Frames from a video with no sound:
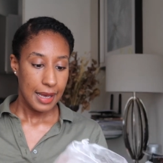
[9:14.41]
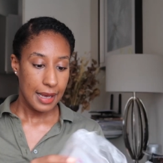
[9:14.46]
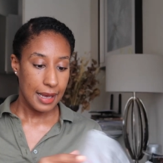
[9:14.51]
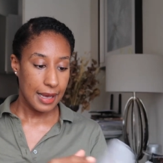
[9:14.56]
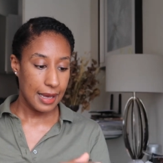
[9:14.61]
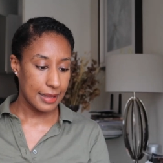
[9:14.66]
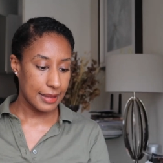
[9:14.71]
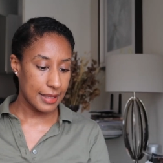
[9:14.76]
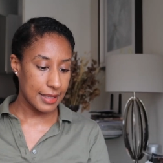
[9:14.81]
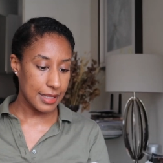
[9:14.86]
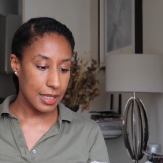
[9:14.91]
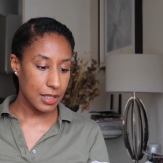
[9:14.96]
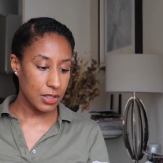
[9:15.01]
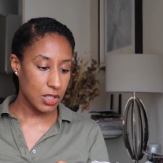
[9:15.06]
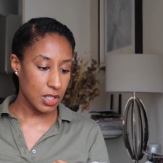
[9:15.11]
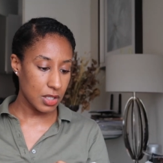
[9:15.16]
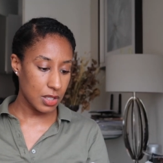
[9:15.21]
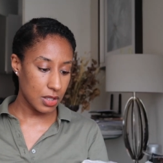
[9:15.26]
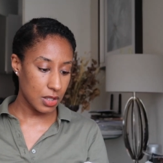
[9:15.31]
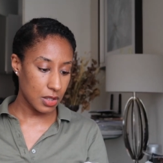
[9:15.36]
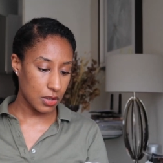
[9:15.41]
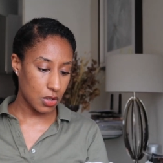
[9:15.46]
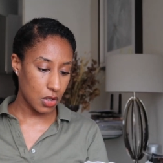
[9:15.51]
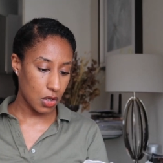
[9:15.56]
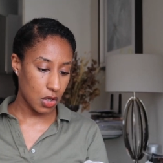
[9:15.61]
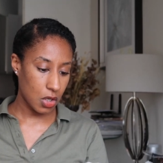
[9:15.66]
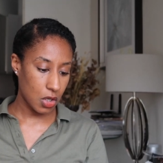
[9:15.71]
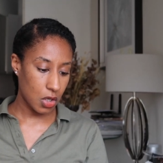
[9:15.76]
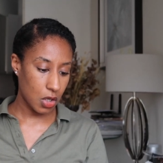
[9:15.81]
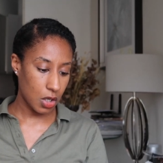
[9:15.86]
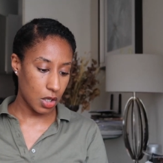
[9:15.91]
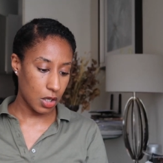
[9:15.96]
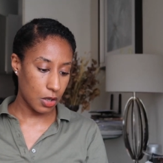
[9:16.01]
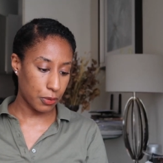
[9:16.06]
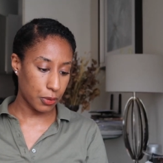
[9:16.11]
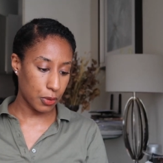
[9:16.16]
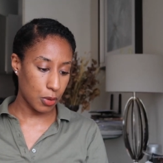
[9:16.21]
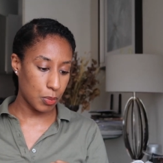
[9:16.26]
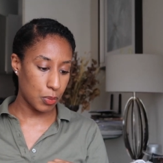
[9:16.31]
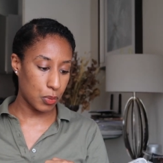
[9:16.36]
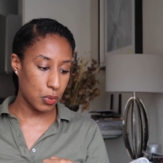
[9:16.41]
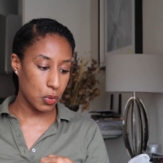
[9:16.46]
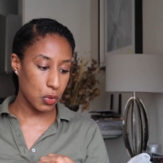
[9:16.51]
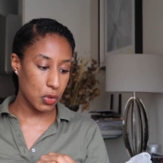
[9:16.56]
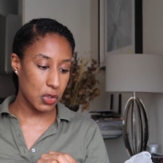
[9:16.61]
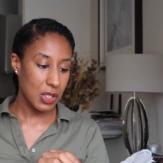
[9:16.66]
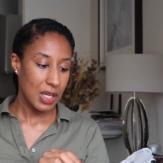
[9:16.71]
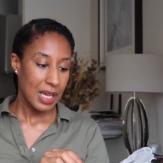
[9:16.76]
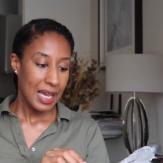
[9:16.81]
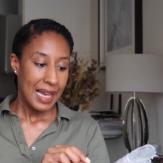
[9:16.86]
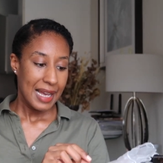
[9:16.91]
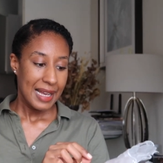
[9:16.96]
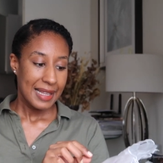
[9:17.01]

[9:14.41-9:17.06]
These are just from Boots.